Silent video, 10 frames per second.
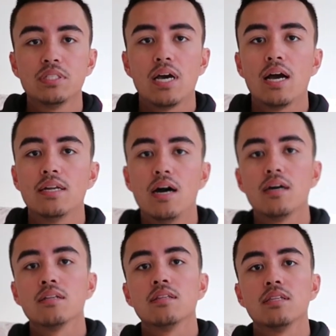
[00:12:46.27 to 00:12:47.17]
be tied
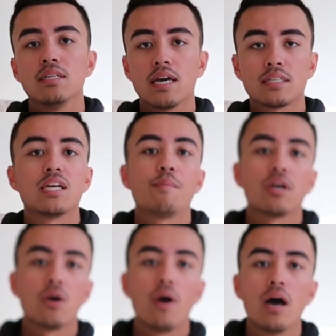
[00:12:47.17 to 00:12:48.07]
on the next time
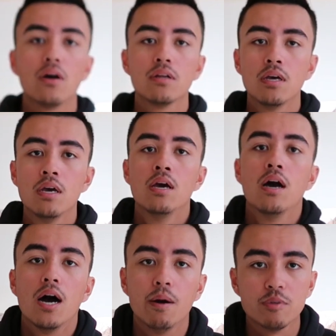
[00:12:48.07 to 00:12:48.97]
I go out,
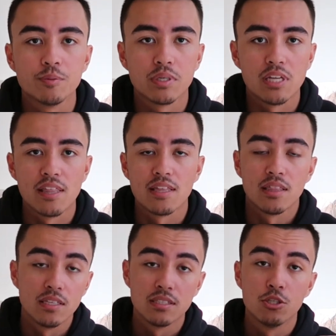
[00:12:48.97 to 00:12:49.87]
just because I
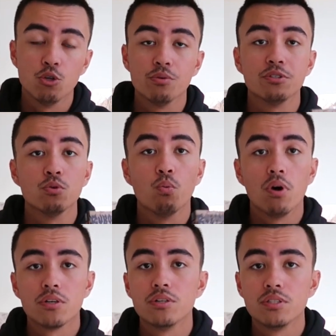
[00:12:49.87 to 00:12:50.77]
think these 2 would do
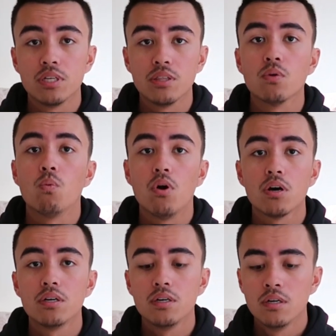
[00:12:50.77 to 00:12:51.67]
wonders in the
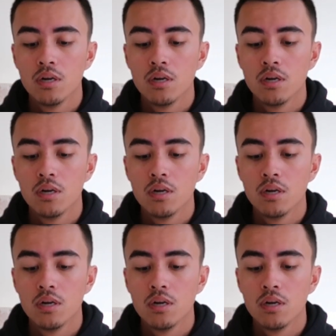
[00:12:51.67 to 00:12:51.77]
water.